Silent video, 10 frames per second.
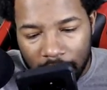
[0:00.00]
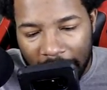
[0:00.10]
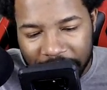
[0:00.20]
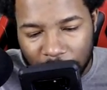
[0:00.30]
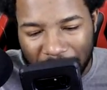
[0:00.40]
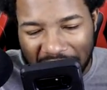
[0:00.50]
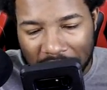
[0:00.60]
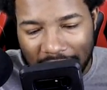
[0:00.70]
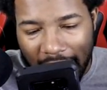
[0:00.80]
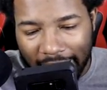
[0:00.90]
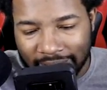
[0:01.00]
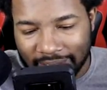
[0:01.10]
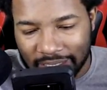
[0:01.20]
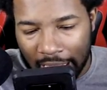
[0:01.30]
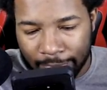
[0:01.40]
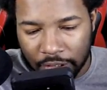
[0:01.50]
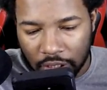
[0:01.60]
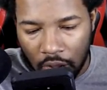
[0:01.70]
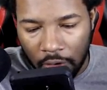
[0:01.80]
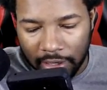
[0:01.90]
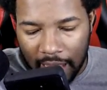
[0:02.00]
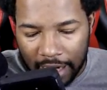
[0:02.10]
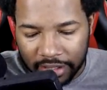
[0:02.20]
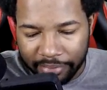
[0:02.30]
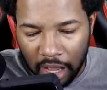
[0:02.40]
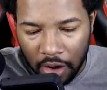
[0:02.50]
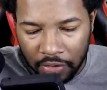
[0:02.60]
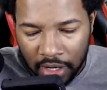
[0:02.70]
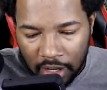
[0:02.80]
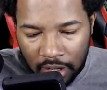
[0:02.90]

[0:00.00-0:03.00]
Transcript: has been unlocked. Tap to go, unlock the mode.